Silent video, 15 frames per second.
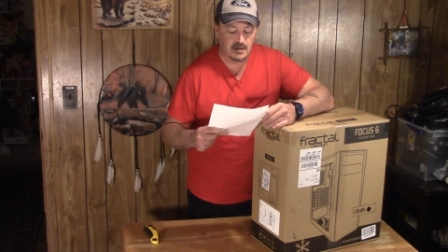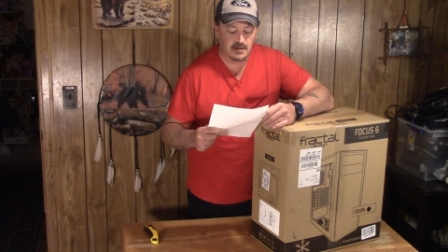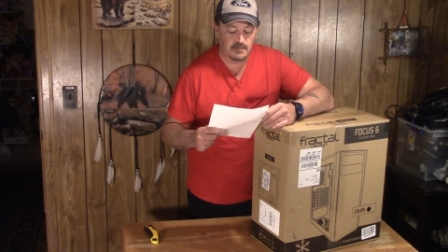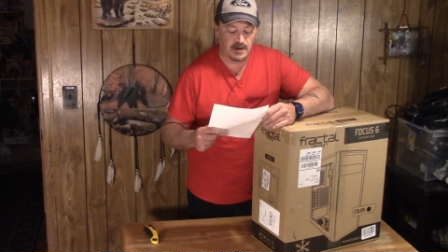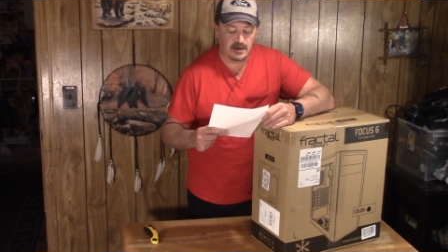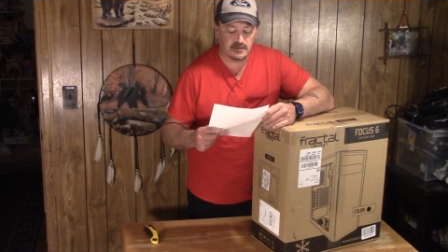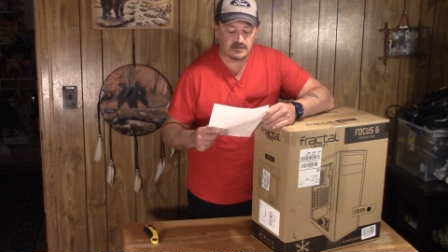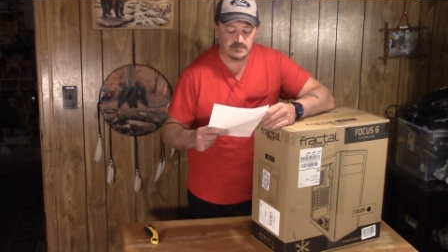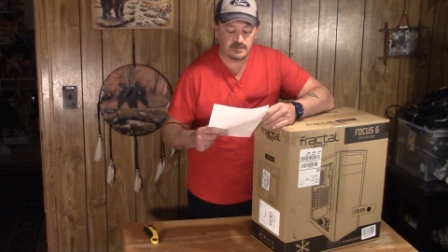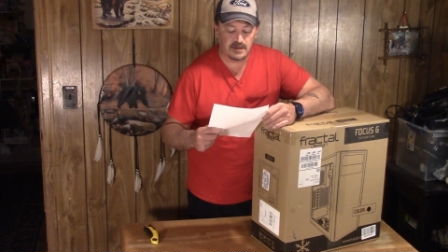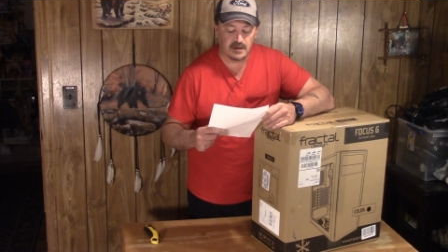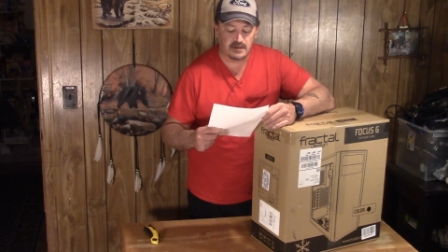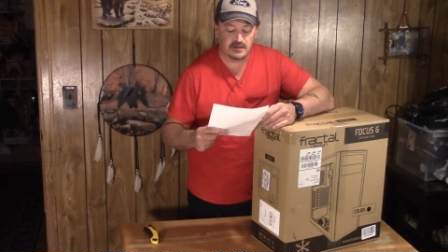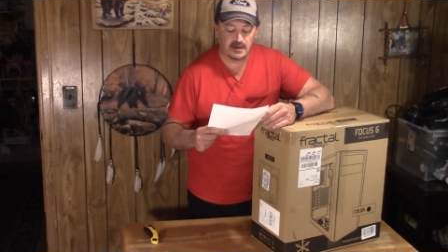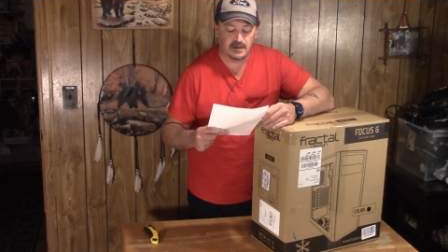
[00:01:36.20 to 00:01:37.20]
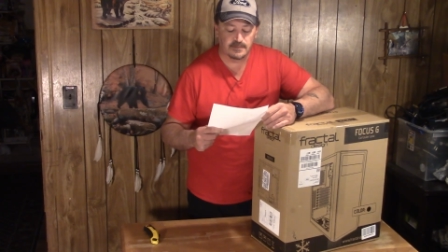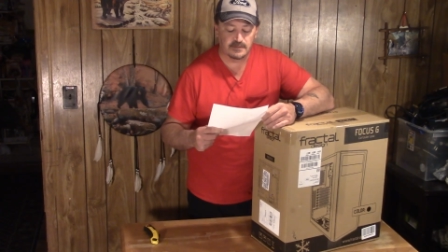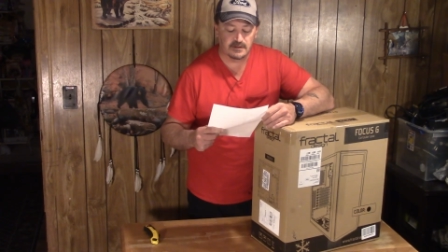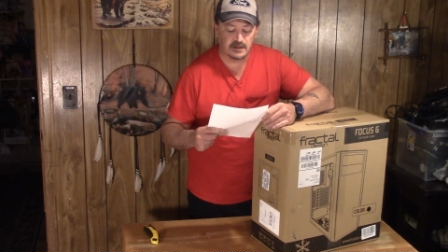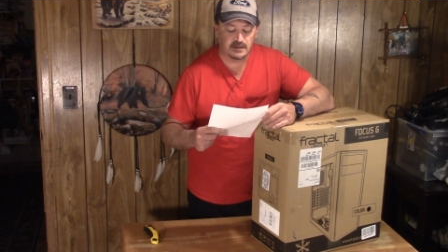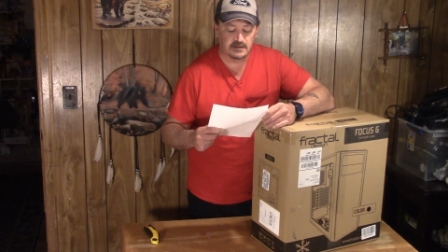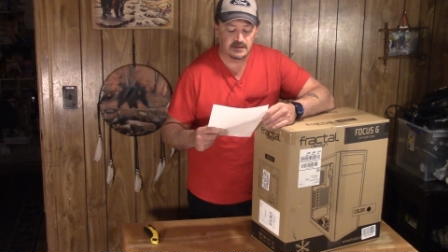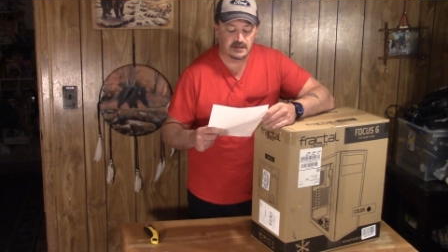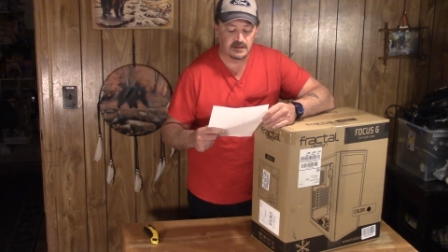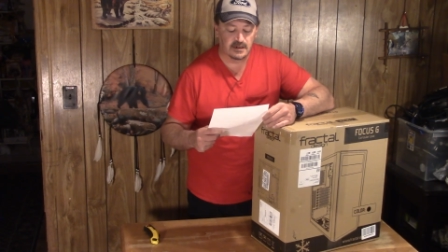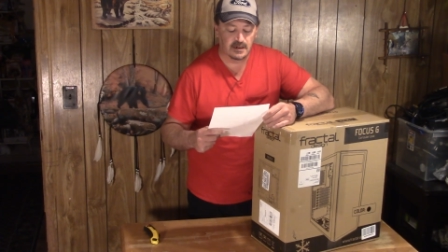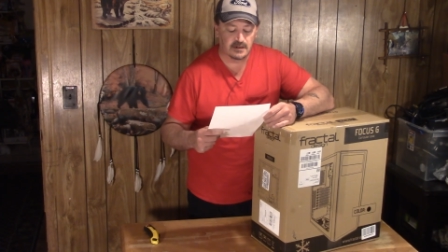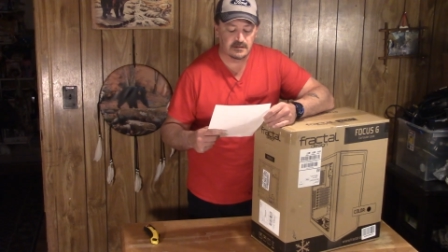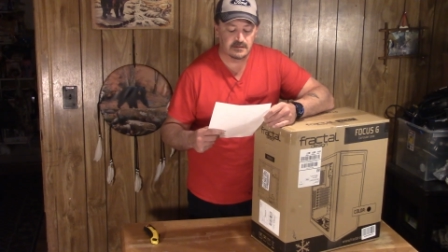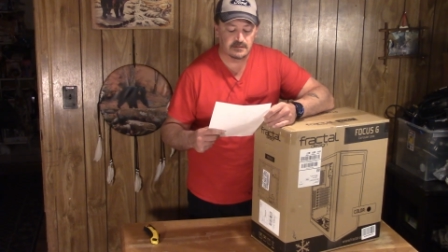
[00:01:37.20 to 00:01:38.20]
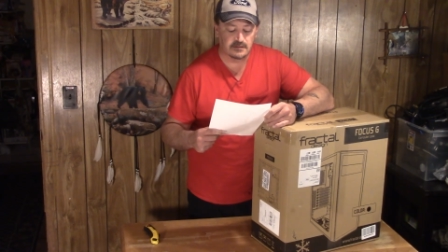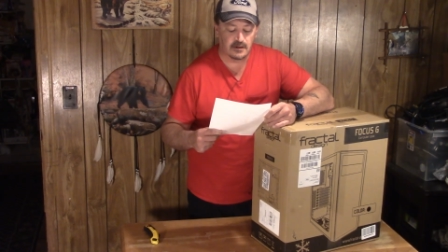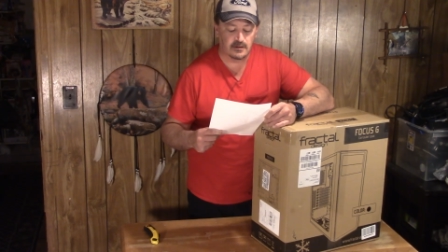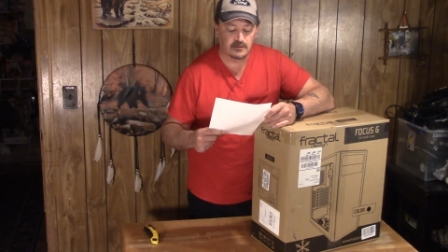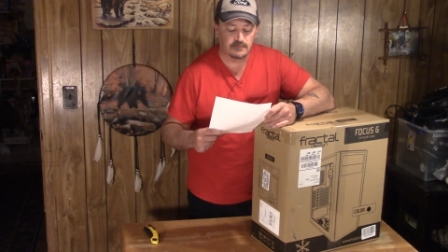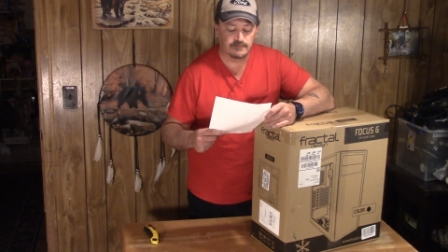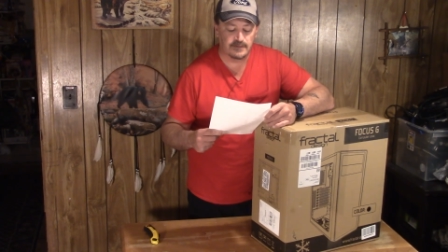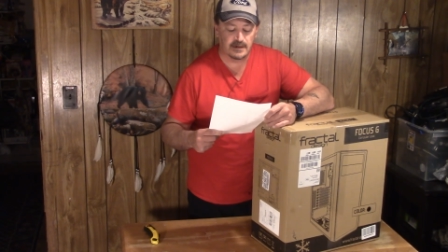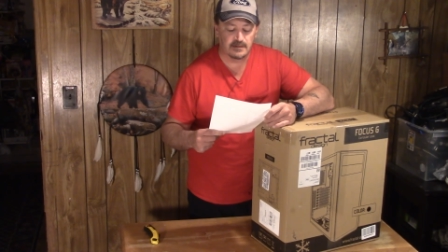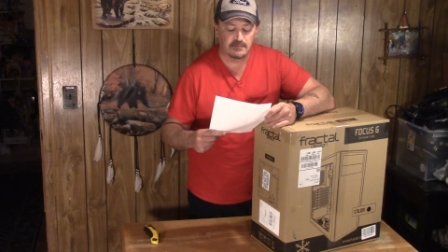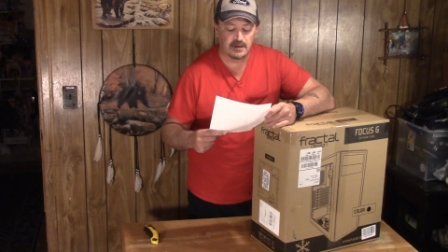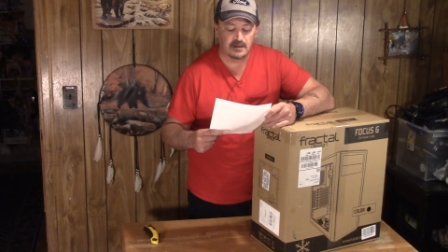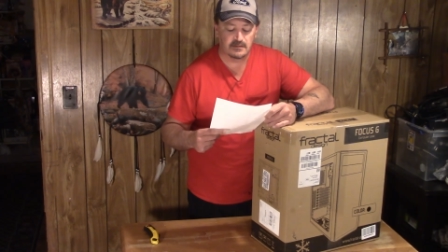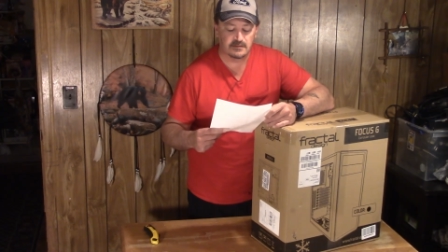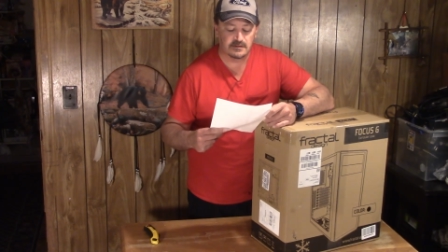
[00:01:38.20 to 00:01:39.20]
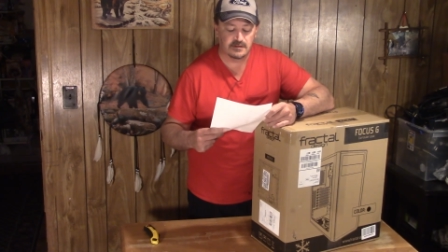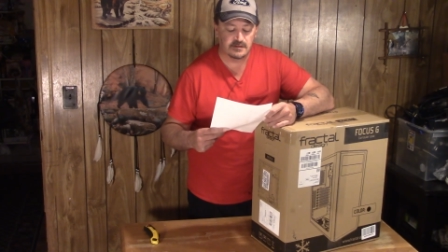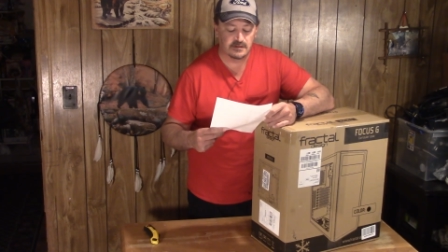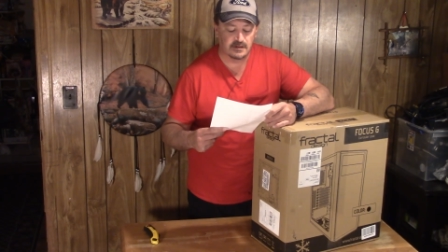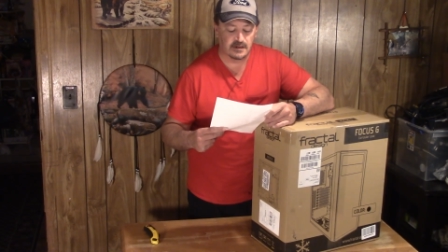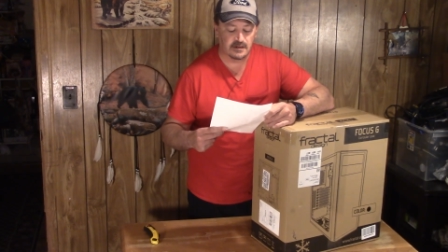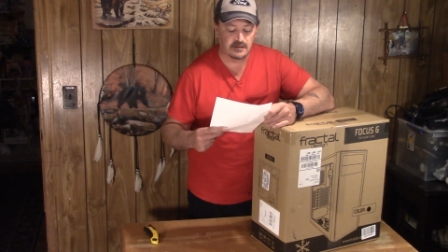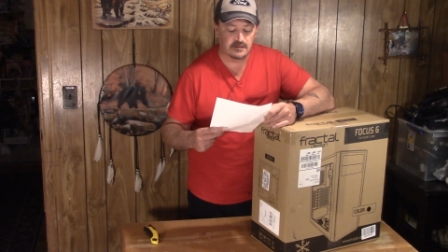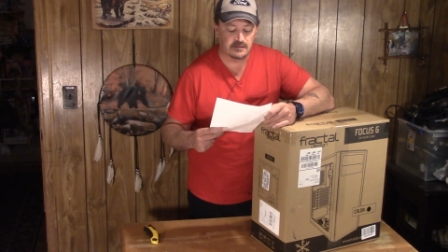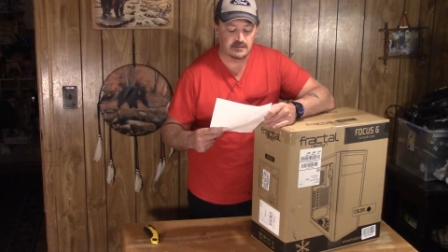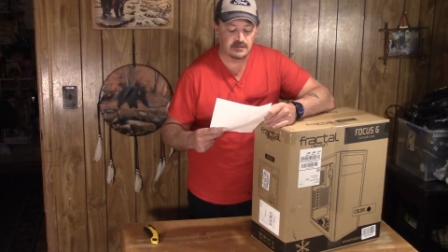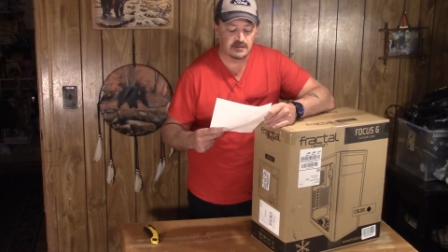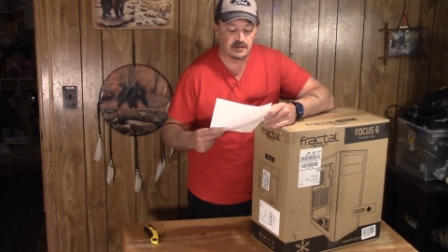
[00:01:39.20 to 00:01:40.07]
Power supply type is ATX. Total fan mounts is six.